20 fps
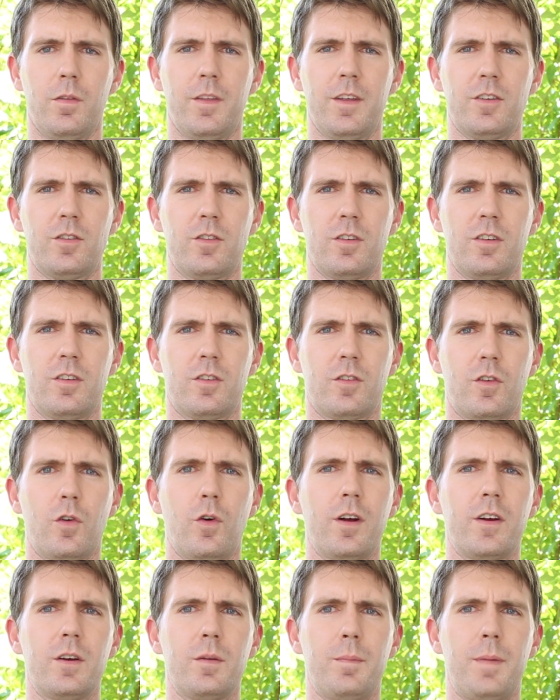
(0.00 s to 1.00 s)
this is
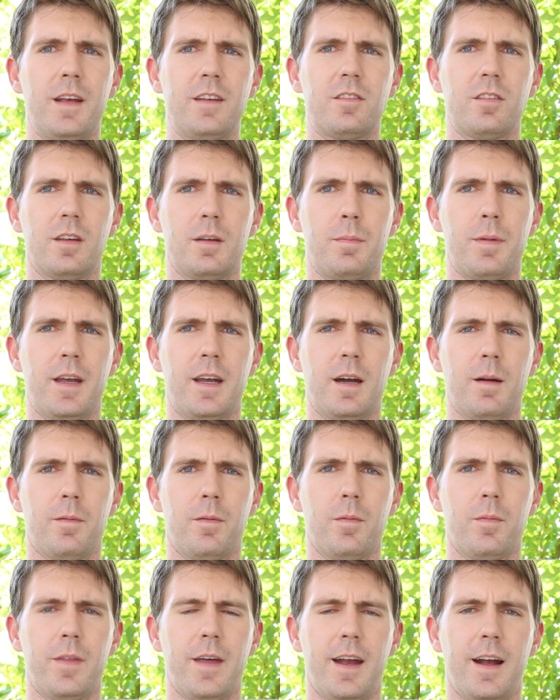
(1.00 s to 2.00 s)
going to basically pick up
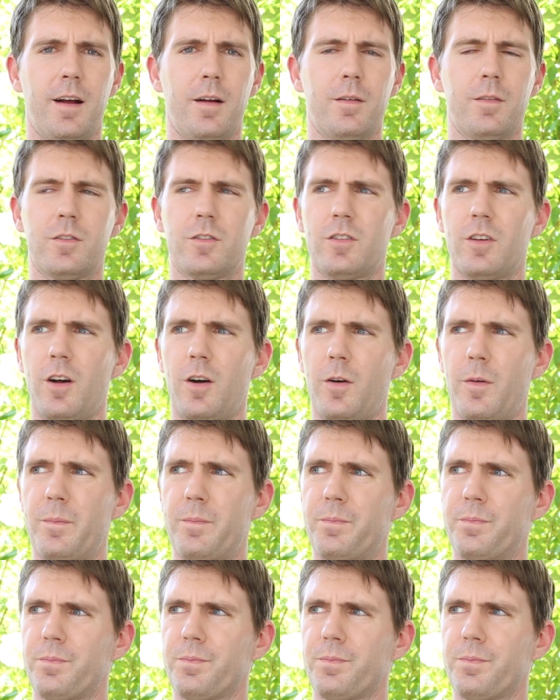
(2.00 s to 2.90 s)
from there. So